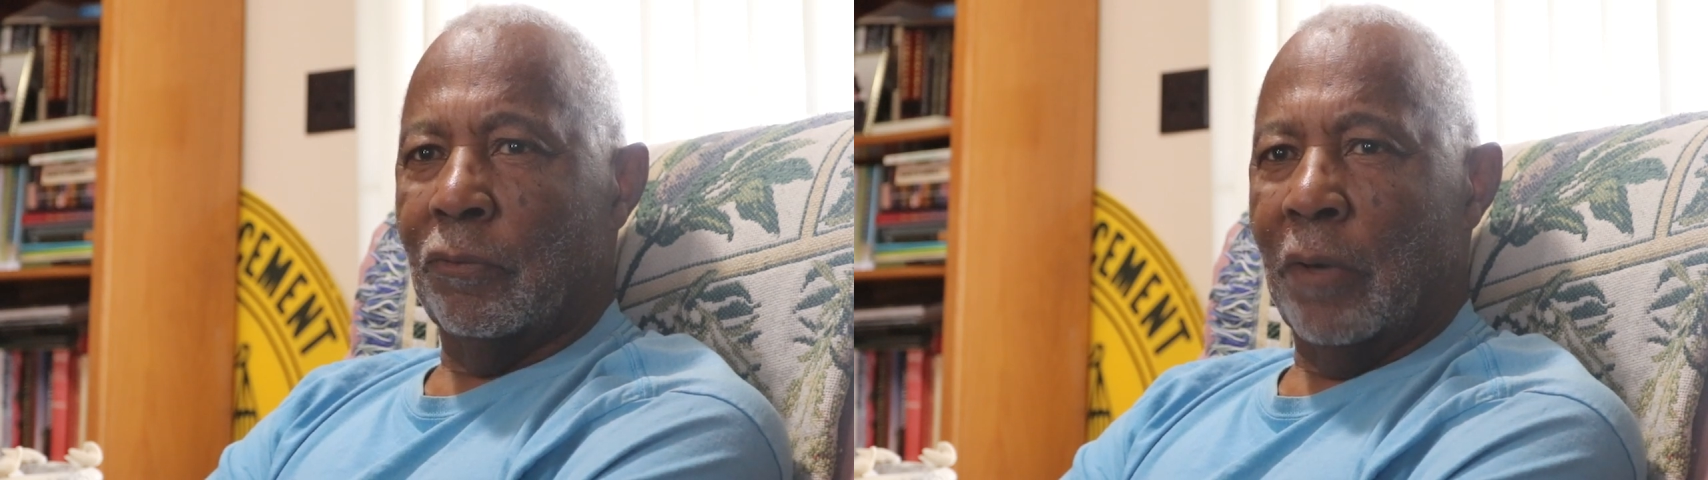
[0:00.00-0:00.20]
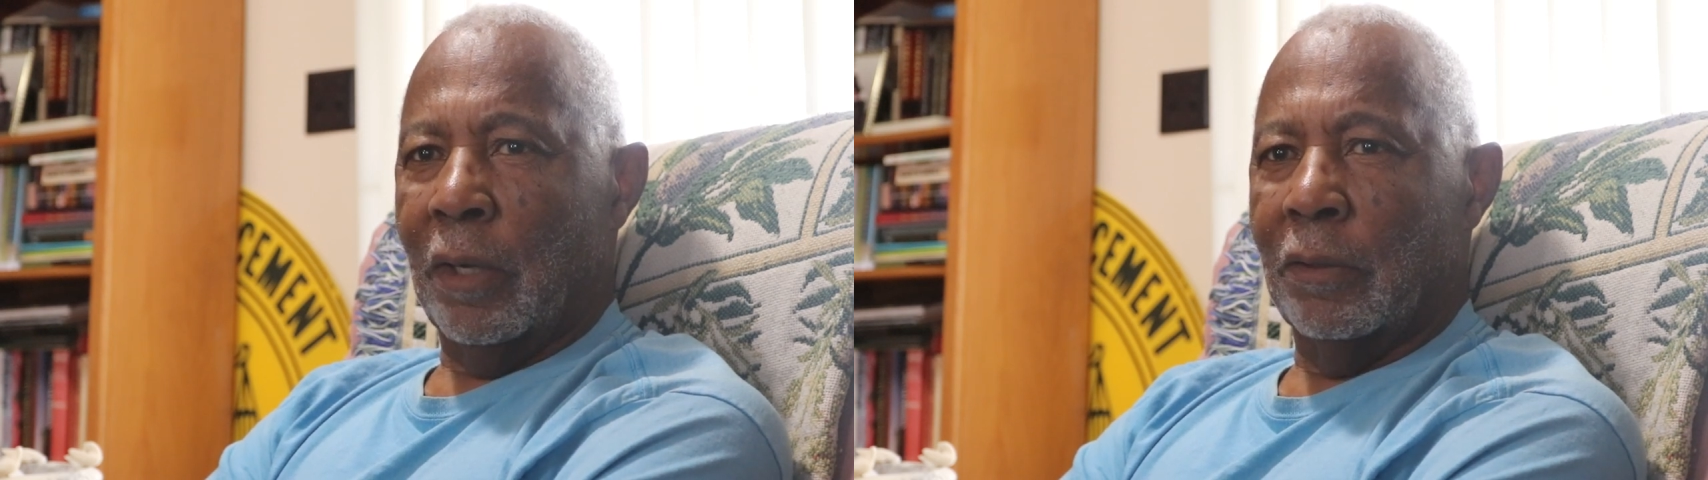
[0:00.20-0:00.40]

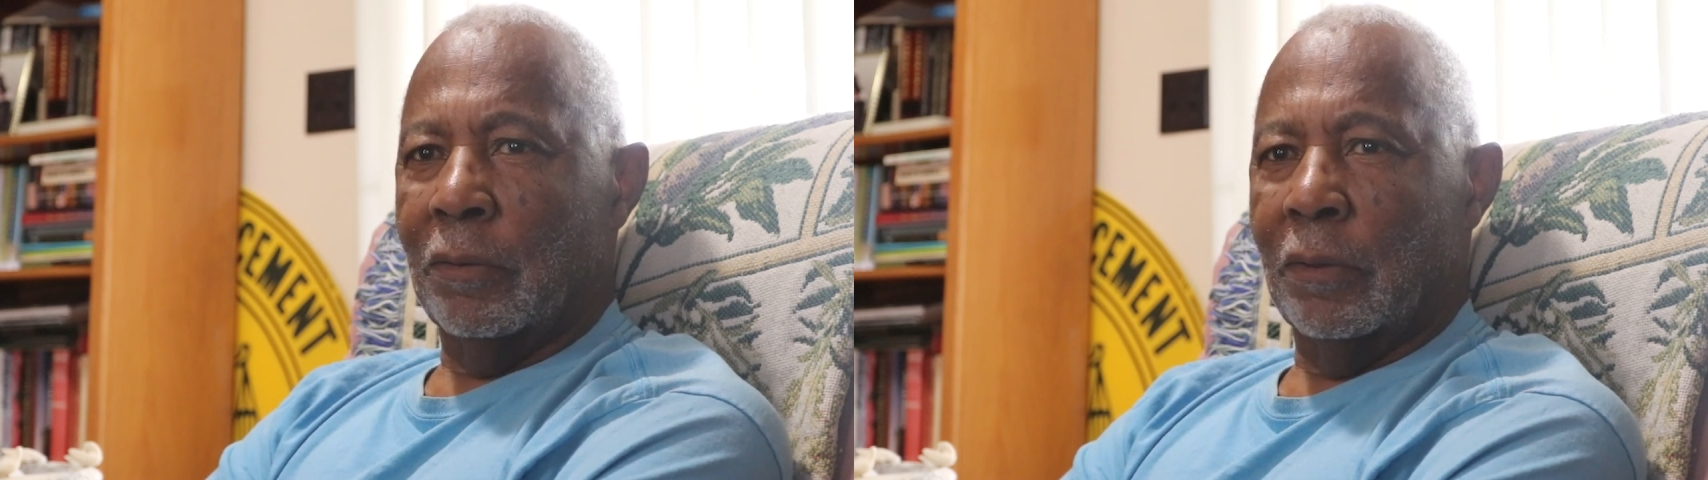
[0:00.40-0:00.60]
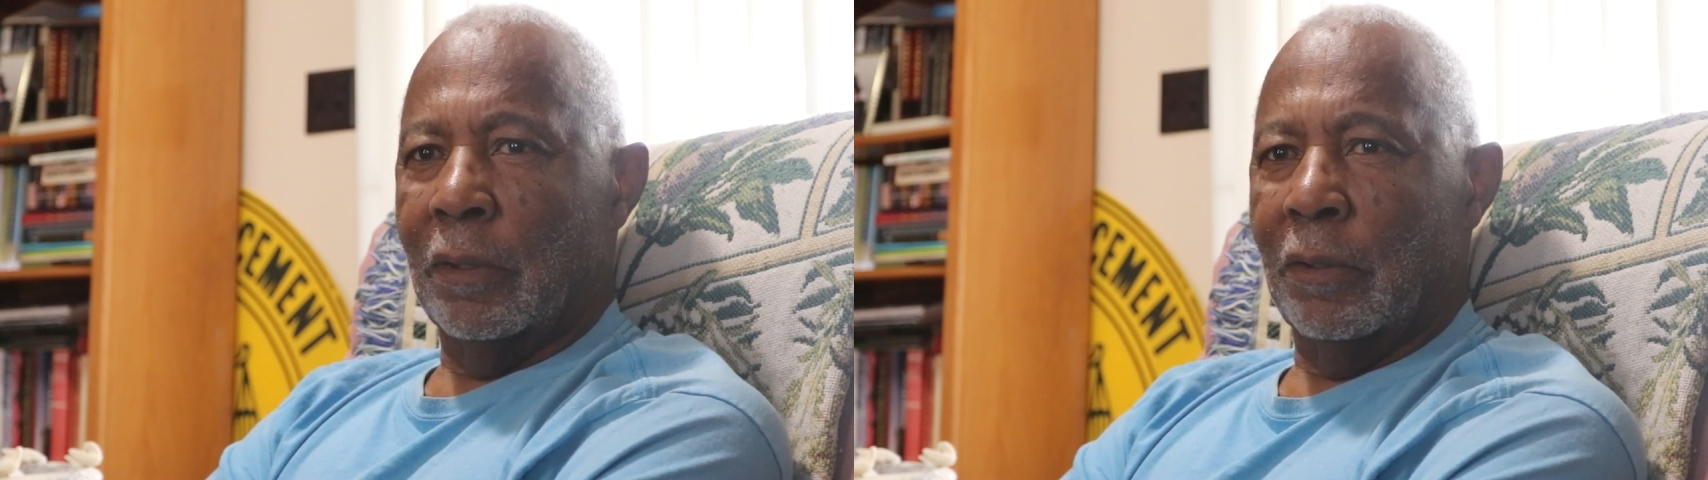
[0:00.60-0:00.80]
track
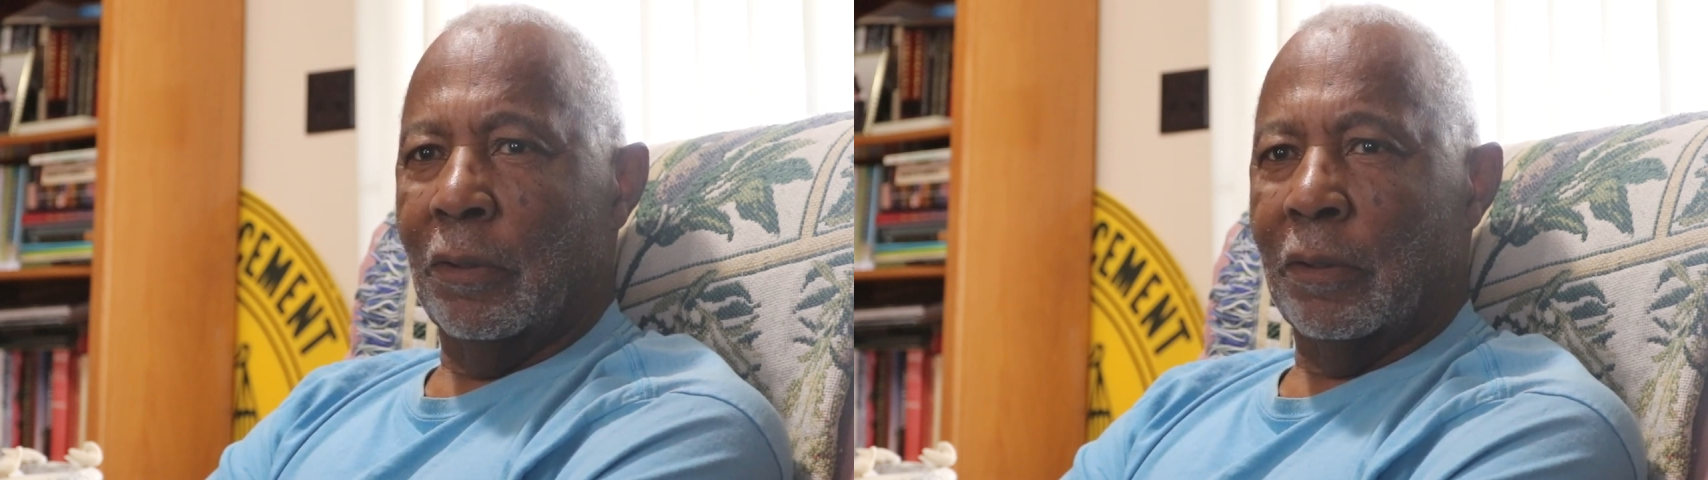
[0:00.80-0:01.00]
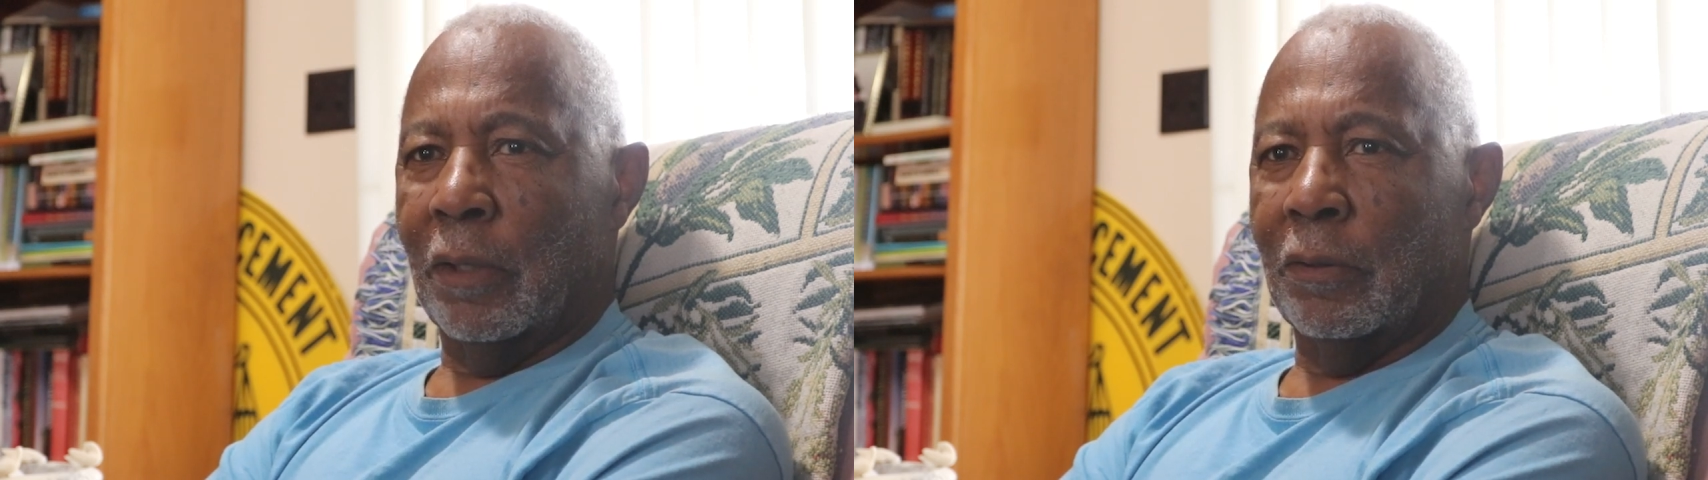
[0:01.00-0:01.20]
into
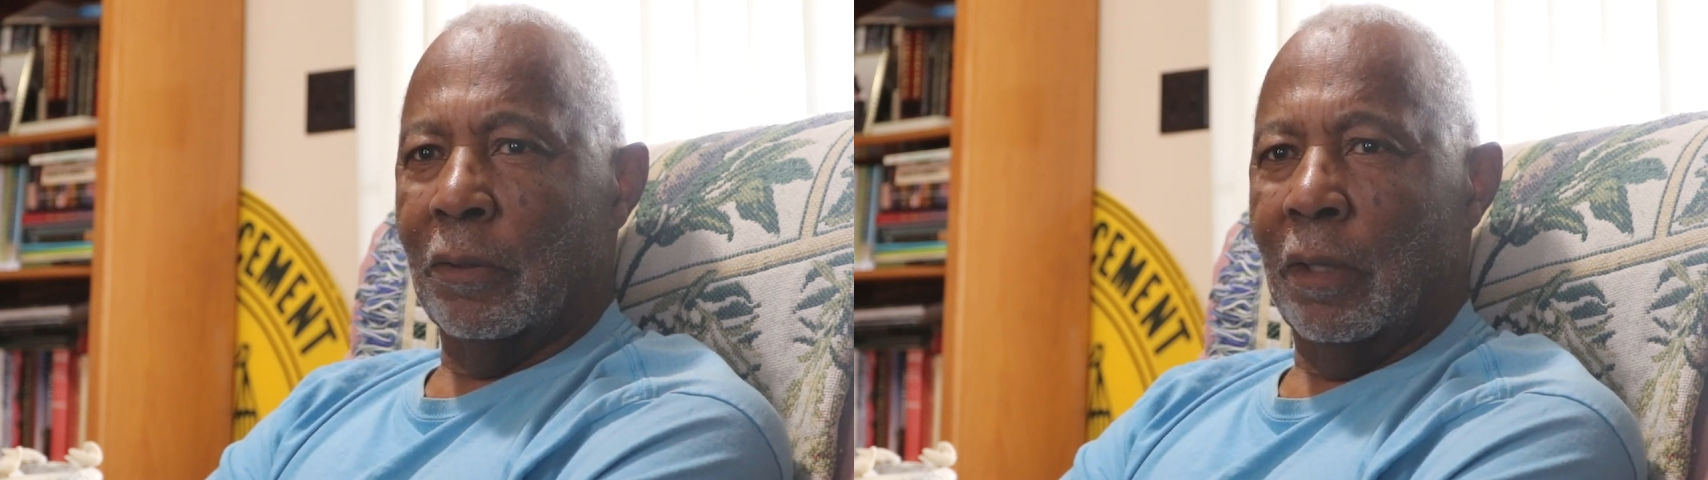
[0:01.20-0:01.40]
another section